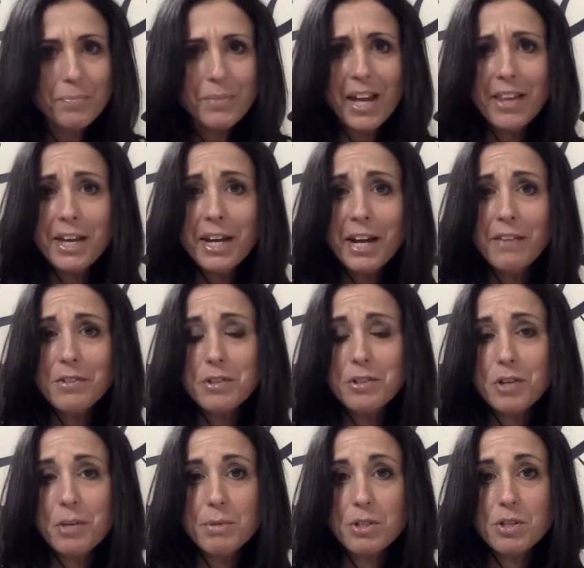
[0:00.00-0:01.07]
And then after the
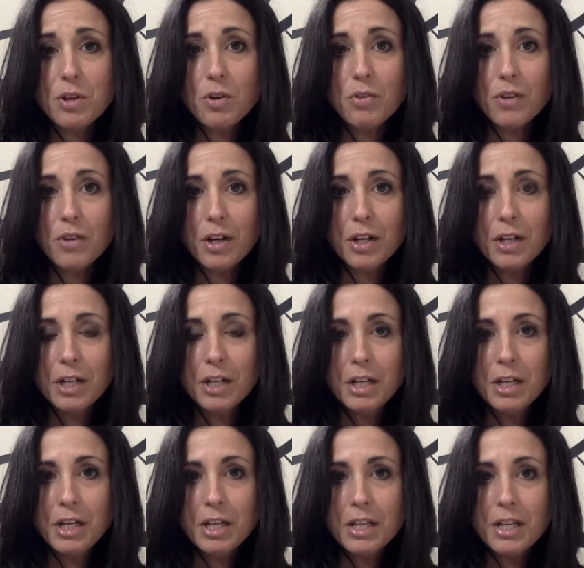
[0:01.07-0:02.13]
treatment's over,
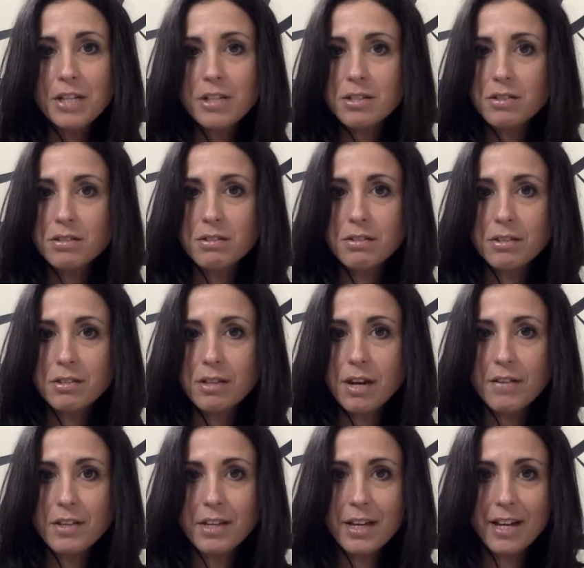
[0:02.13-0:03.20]

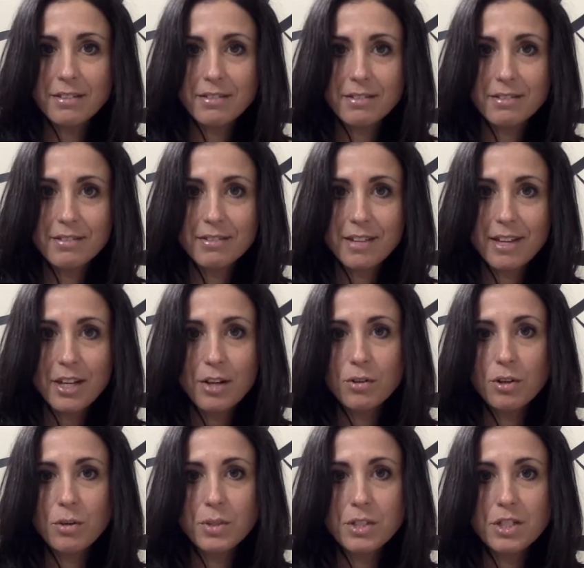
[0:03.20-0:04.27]
everything ends and they don't
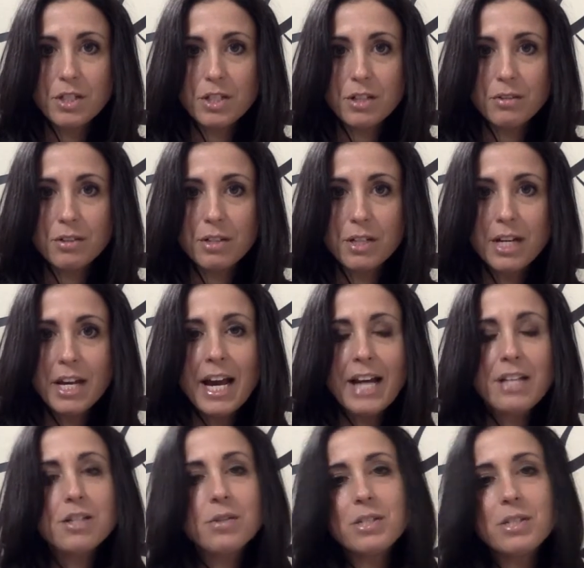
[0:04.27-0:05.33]
know what to do.
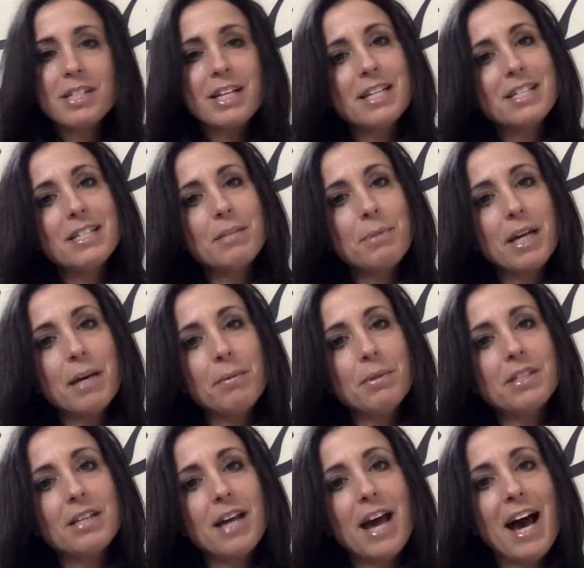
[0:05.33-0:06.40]
And so it's nice to be able
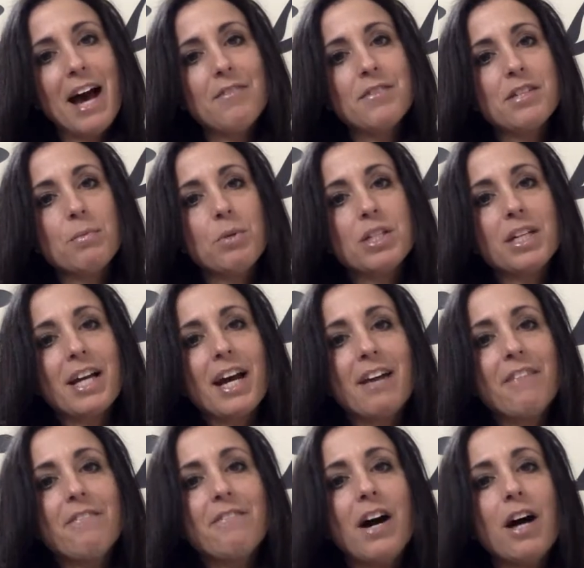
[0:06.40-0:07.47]
to have someone to kind
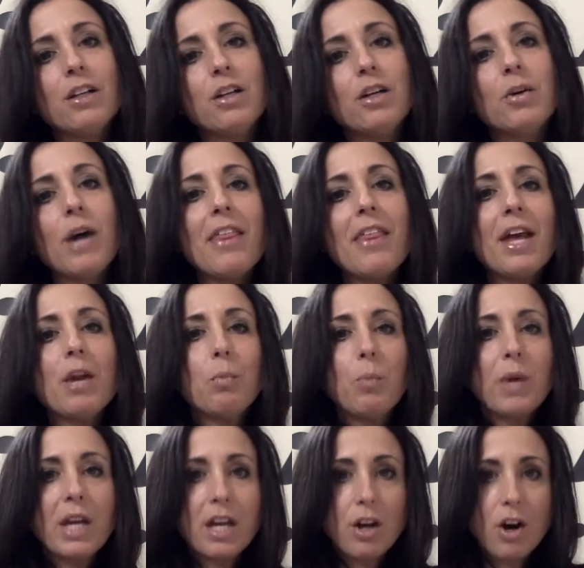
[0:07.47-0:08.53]
of follow and then
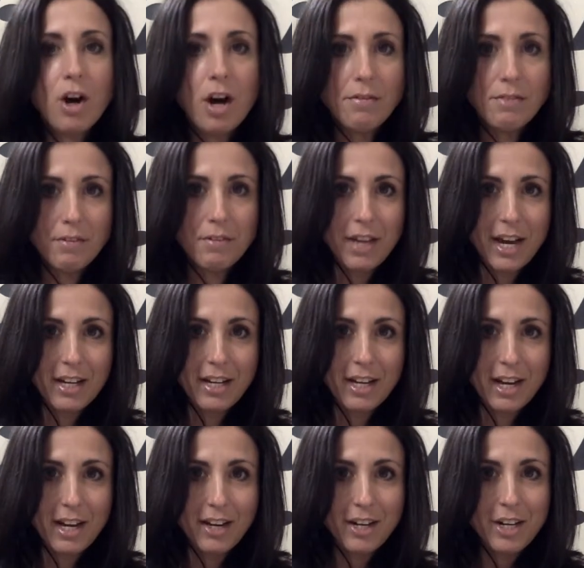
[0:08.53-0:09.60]
wean off of that
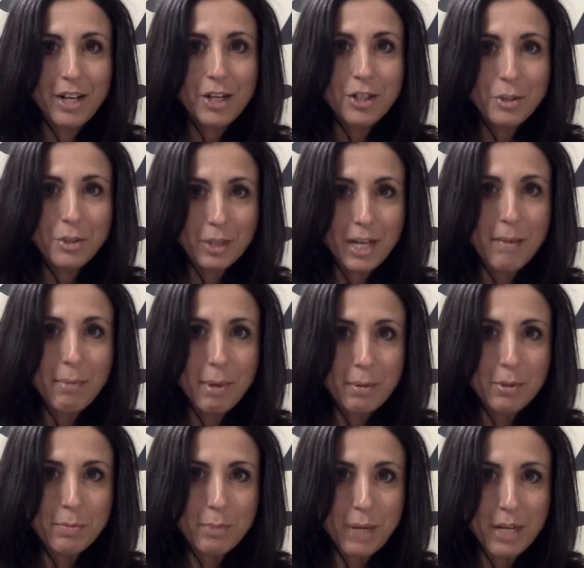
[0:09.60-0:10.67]
care. So a lot
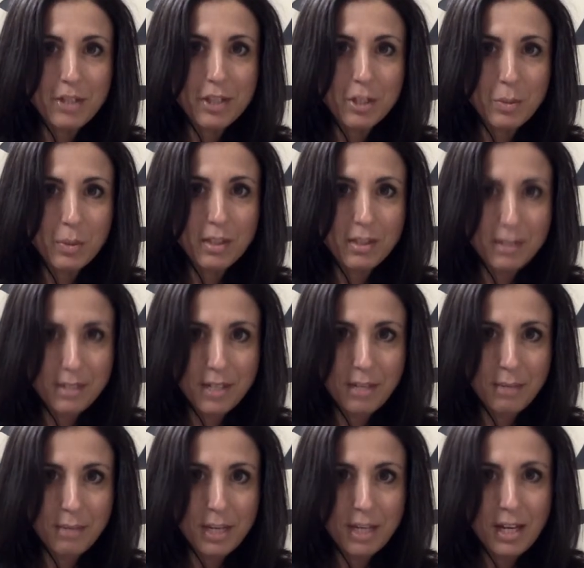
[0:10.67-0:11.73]
of patients will see
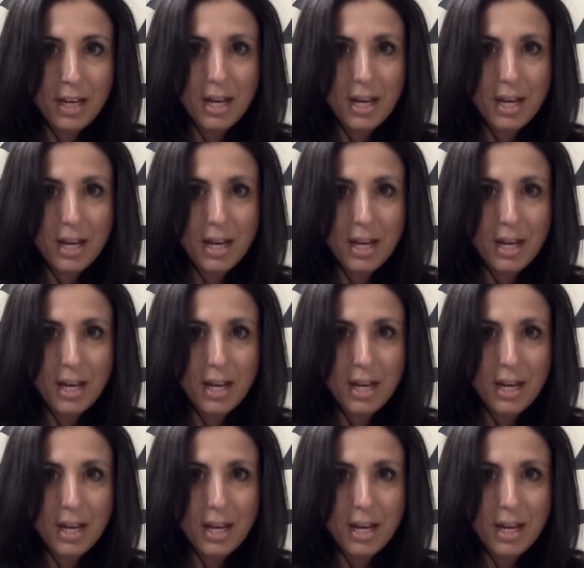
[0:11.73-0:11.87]
me